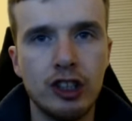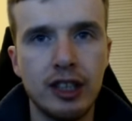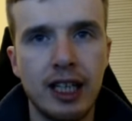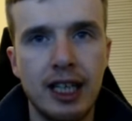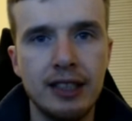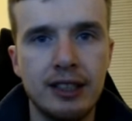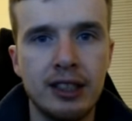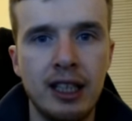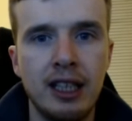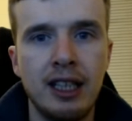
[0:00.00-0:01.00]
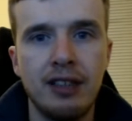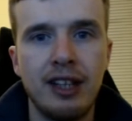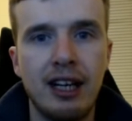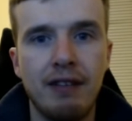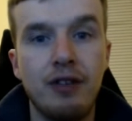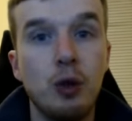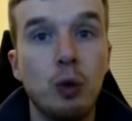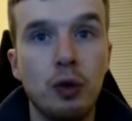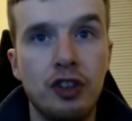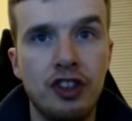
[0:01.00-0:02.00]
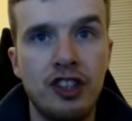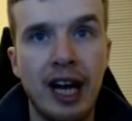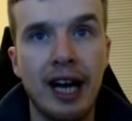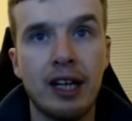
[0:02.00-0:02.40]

cards that fuels this deck.